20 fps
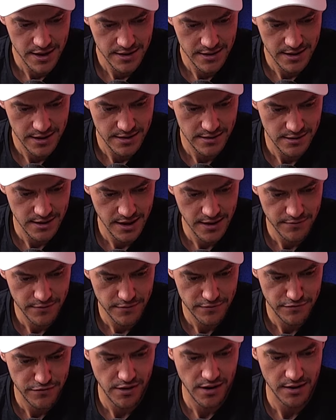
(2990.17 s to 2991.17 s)
and then
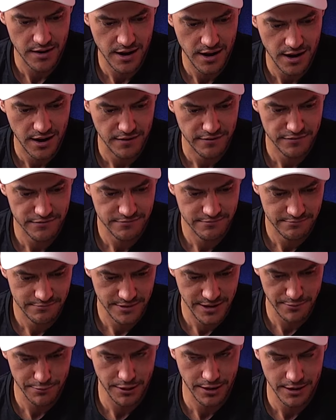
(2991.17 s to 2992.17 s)
even front half,
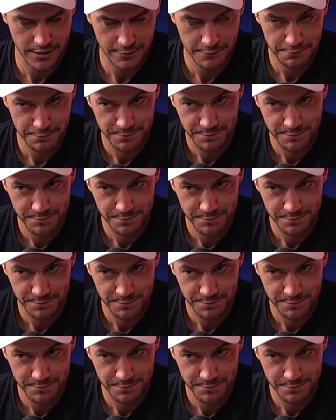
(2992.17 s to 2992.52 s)
Nibbler.